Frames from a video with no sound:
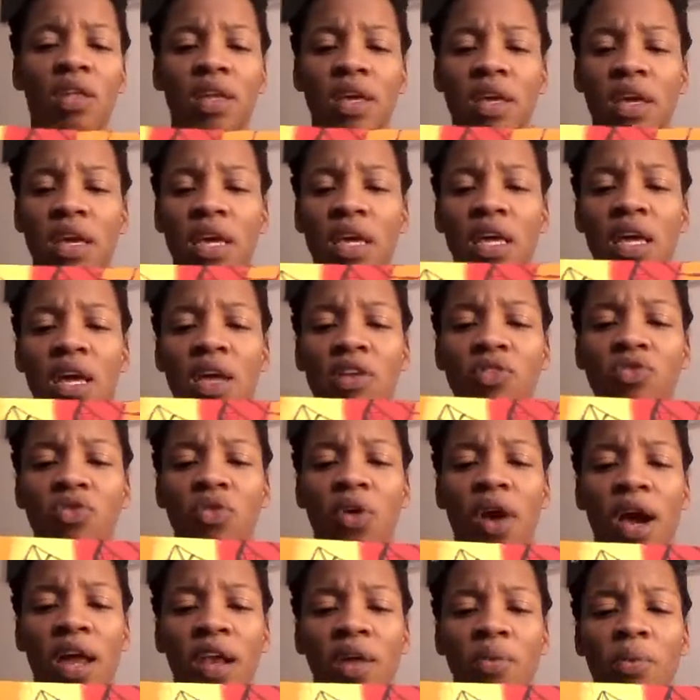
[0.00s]
it and
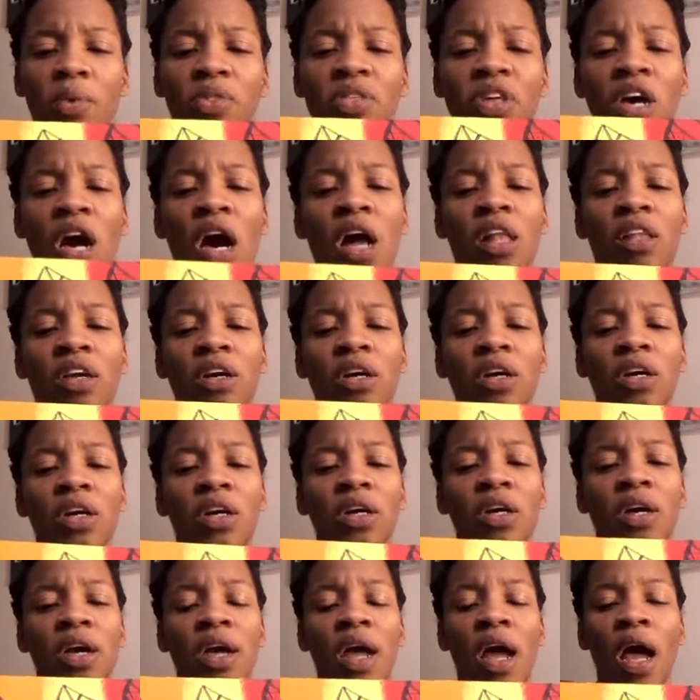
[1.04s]
tried it with
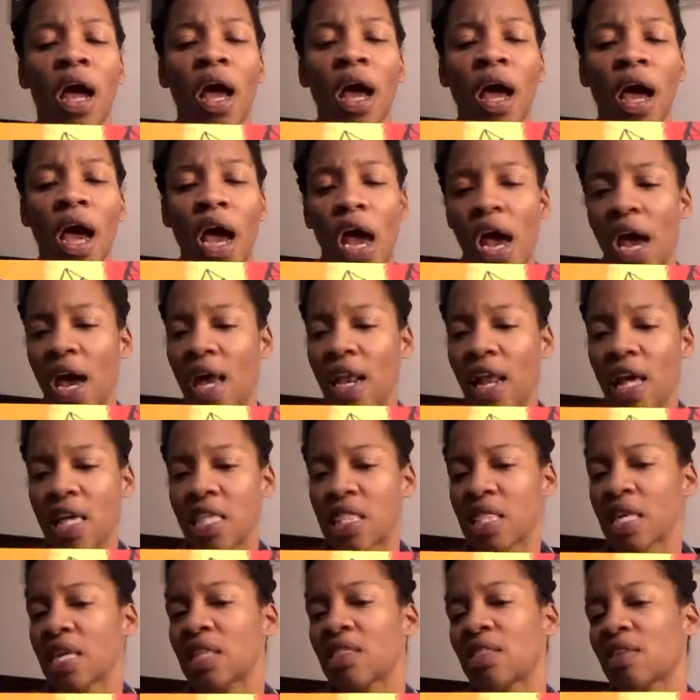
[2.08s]
color. And I
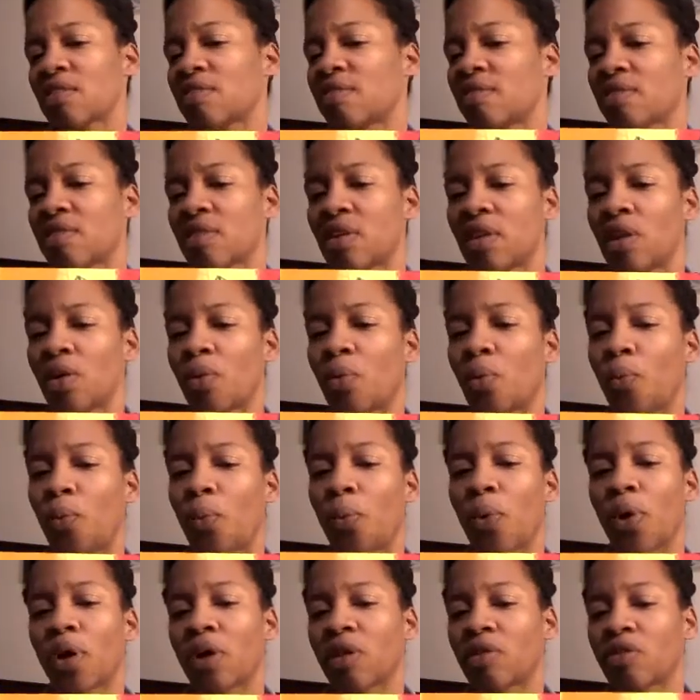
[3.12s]
think this is going to
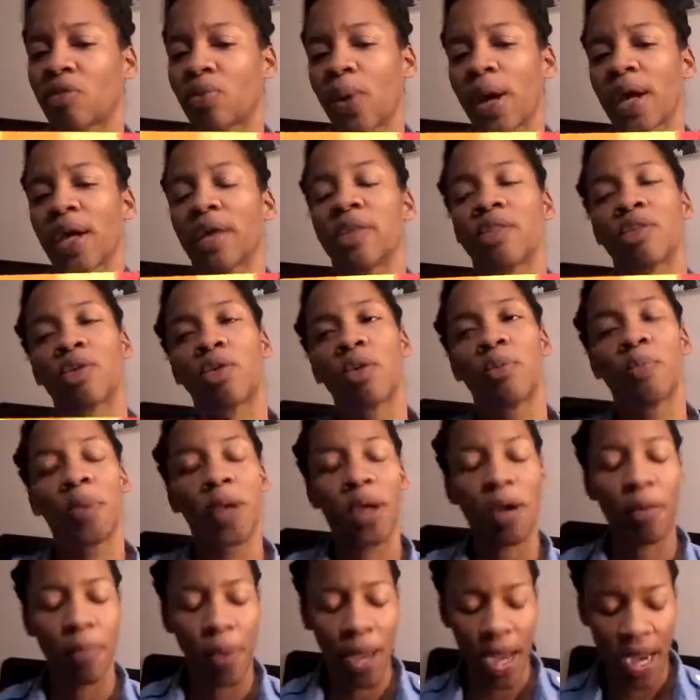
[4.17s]
work its way into a
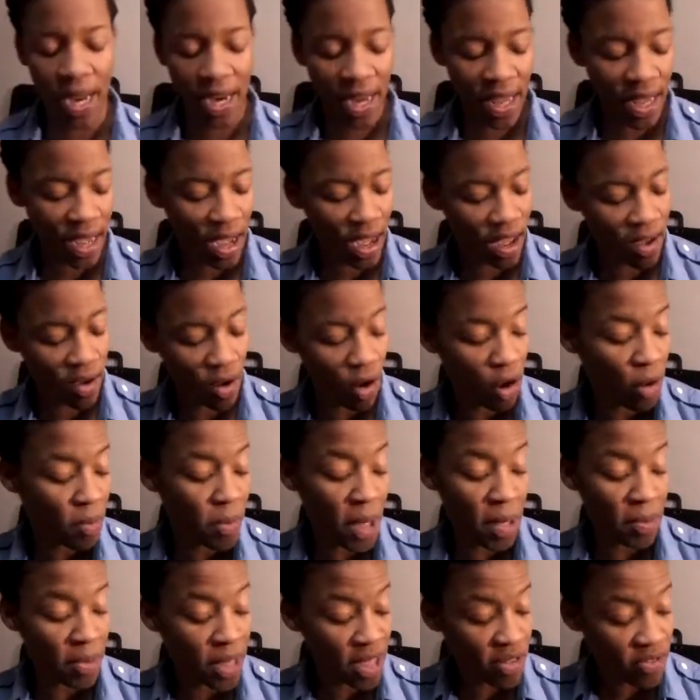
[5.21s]
bigger painting or
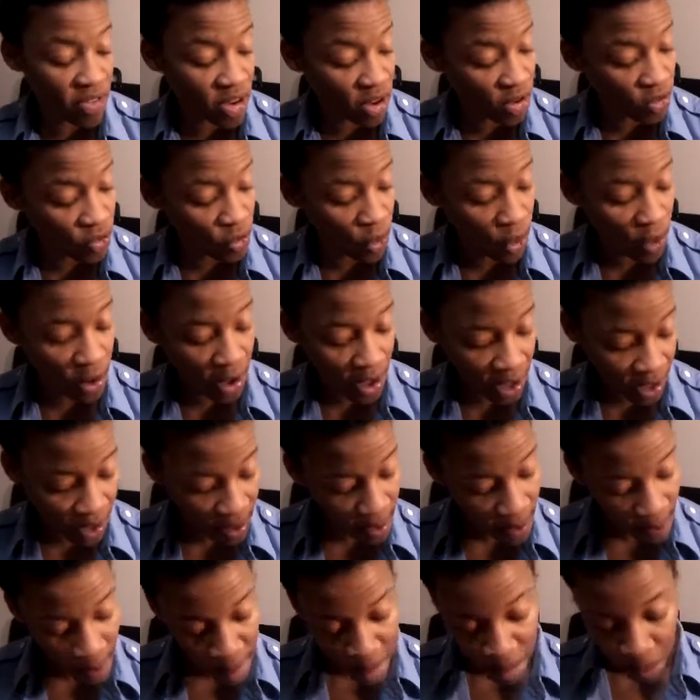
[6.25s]
maybe even a drawing.
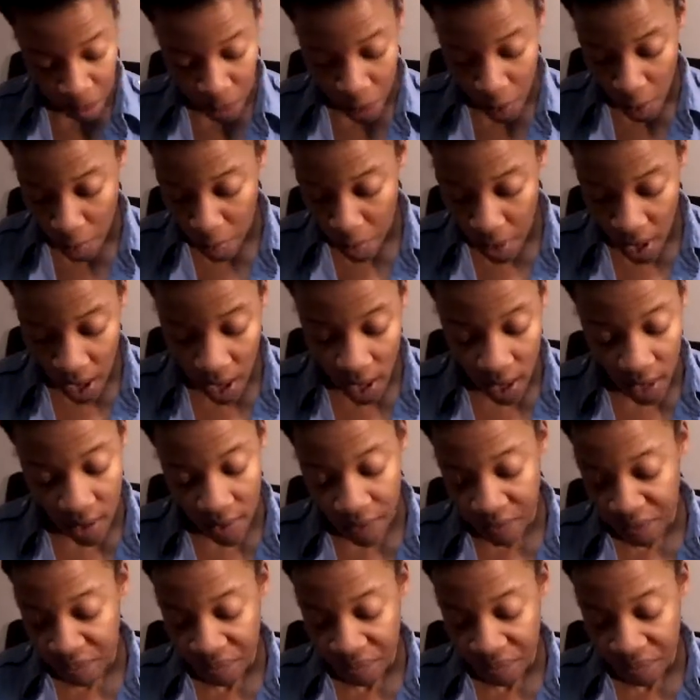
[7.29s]
But